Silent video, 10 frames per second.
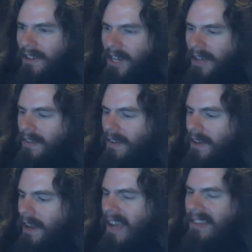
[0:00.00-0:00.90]
just
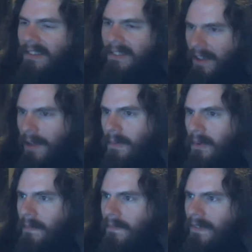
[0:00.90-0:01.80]
as a
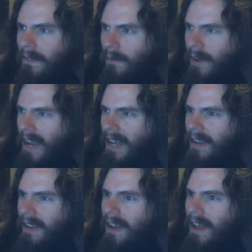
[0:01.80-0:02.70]
sample, right?